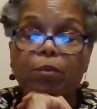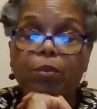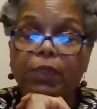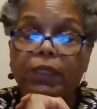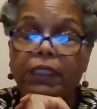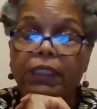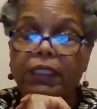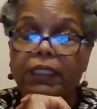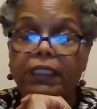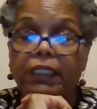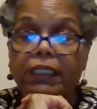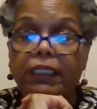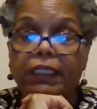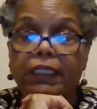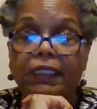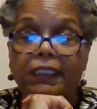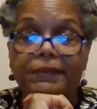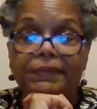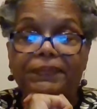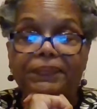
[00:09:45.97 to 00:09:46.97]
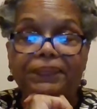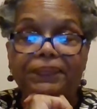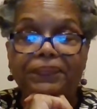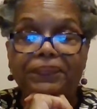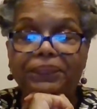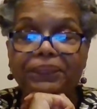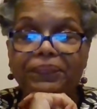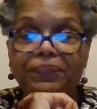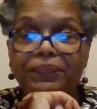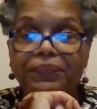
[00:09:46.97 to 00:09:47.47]
But um
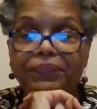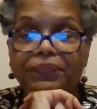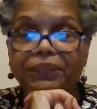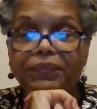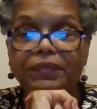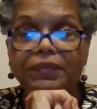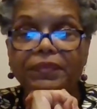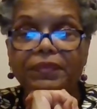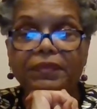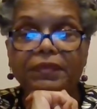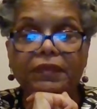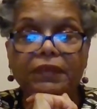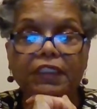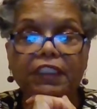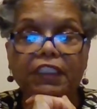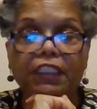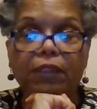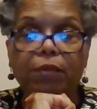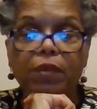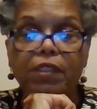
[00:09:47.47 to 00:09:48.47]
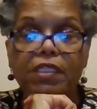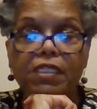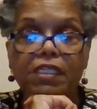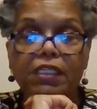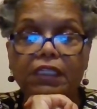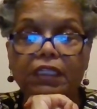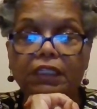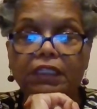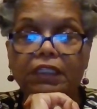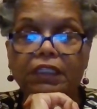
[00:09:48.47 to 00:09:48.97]
I'm just
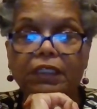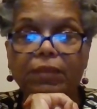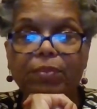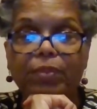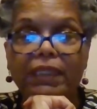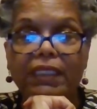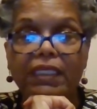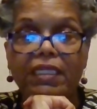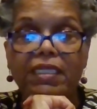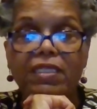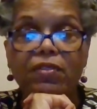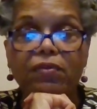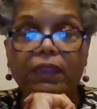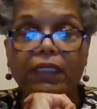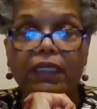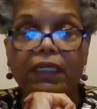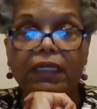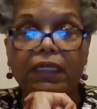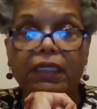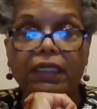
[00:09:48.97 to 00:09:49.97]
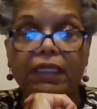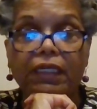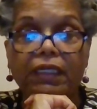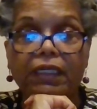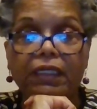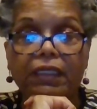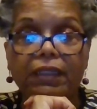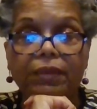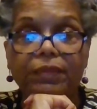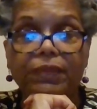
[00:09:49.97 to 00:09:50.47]
in a good place right now
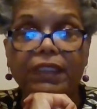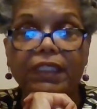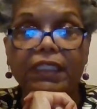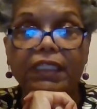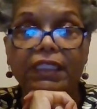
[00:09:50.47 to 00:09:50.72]
and I'm